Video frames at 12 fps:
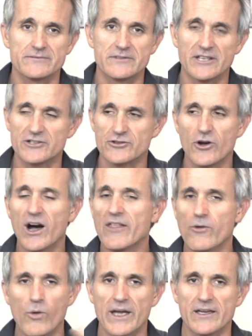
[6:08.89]
There's no other
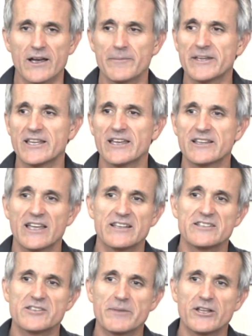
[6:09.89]
way. I mean, and
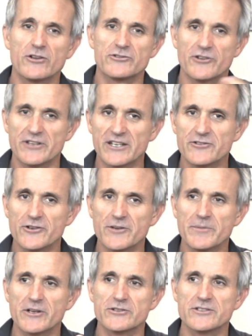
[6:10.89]
it's a bit contradictory
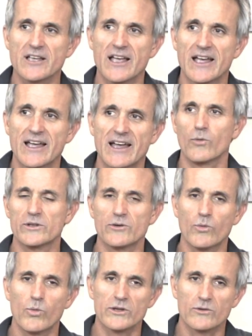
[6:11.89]
because
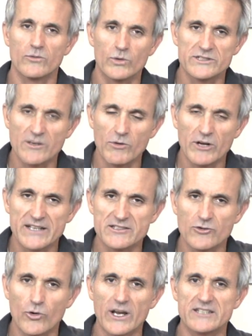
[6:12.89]
when someone has an
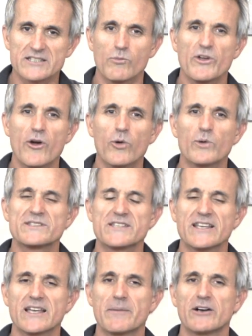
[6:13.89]
orgasm, we always
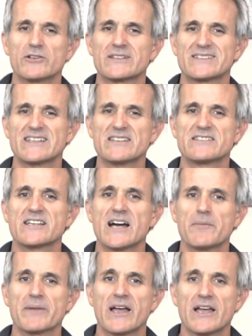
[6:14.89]
think about tensing
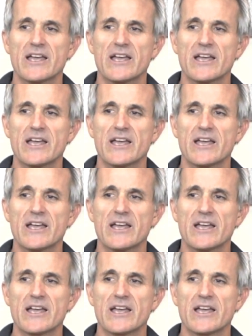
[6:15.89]
up.